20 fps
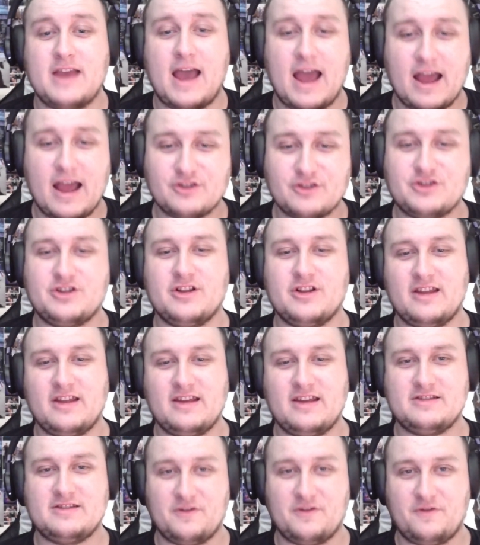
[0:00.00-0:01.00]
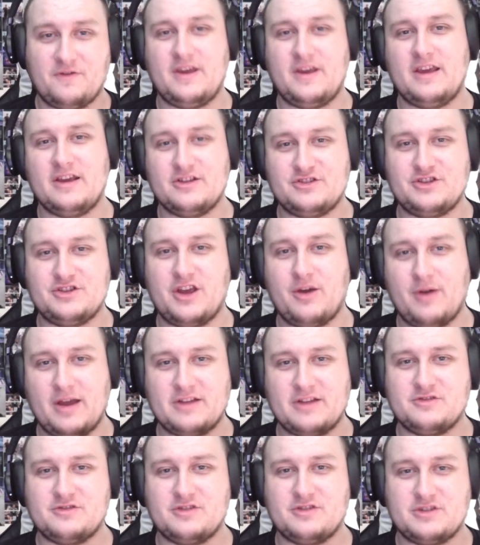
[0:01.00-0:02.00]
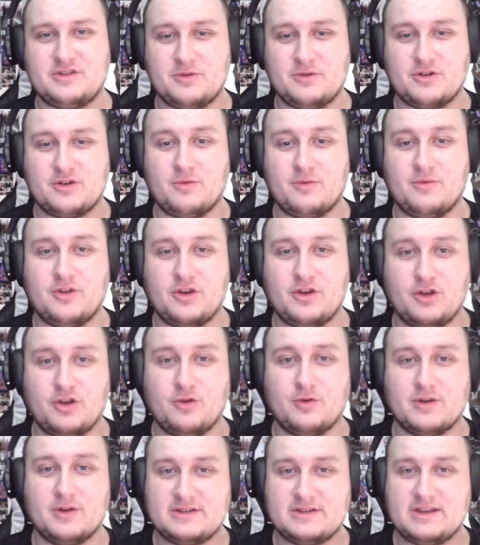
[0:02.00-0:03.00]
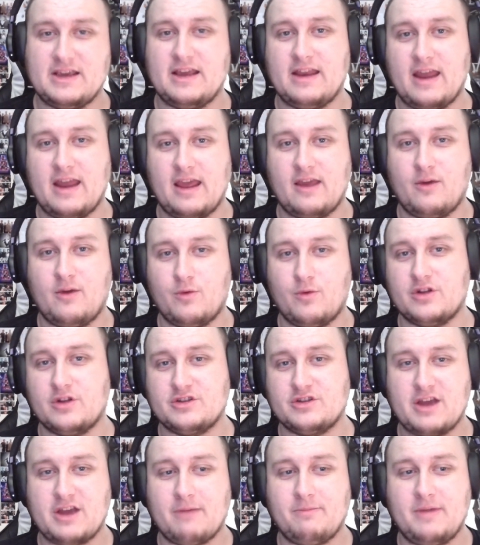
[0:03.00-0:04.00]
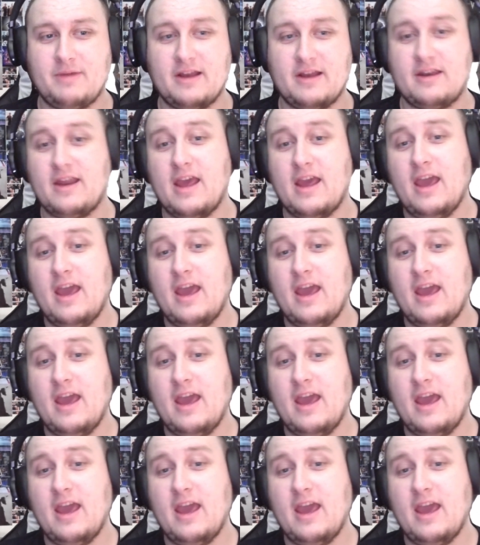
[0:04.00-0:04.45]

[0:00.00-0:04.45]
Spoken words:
actually defeated Joe Hendry to become the new TNA World Champion